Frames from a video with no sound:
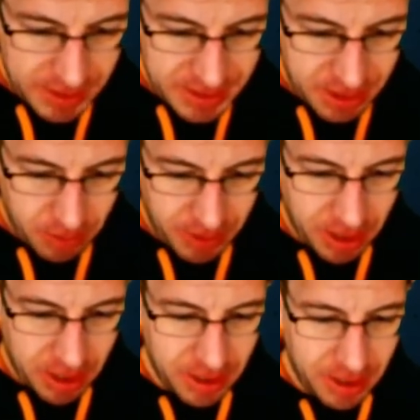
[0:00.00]
is going
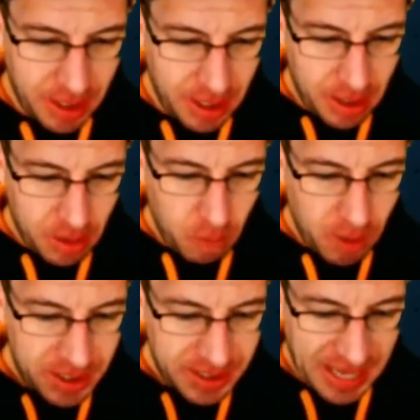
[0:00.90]
on, where
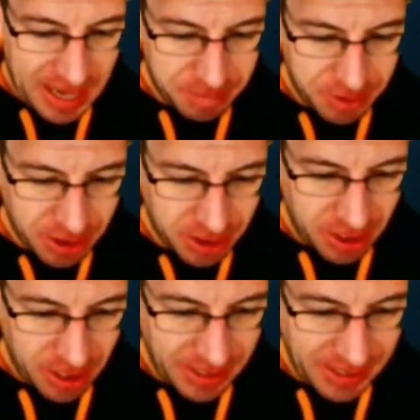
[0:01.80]
to
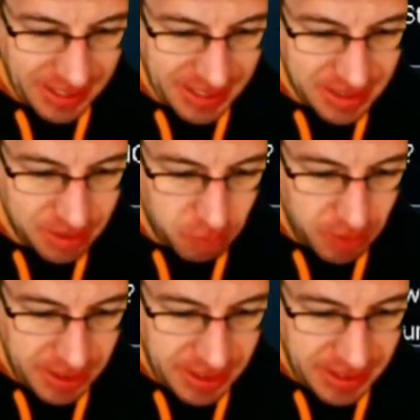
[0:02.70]
capture, and
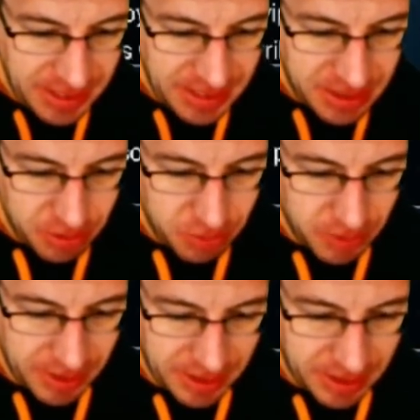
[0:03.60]
we need to
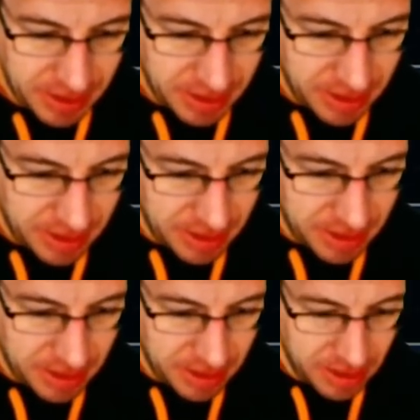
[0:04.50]
win.
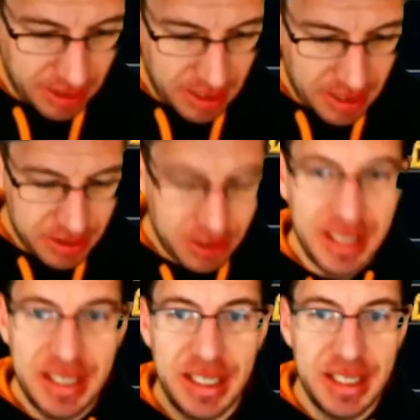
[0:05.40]
So
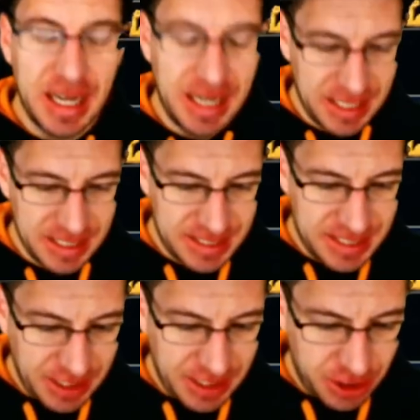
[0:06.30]
this is
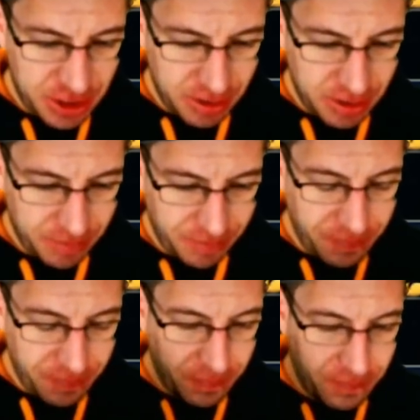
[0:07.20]
Sage
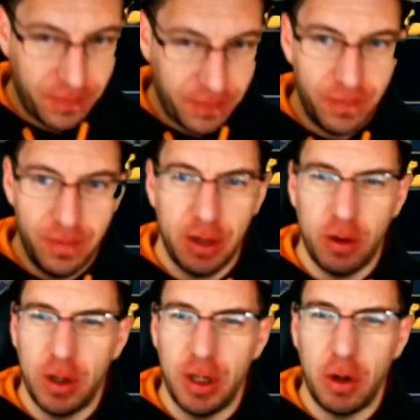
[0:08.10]

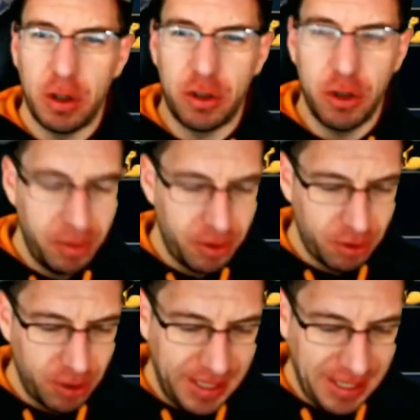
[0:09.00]
or Group
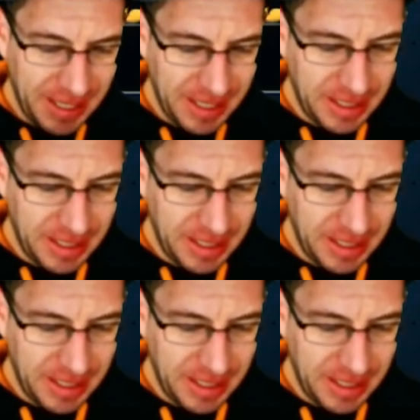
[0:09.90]
3 in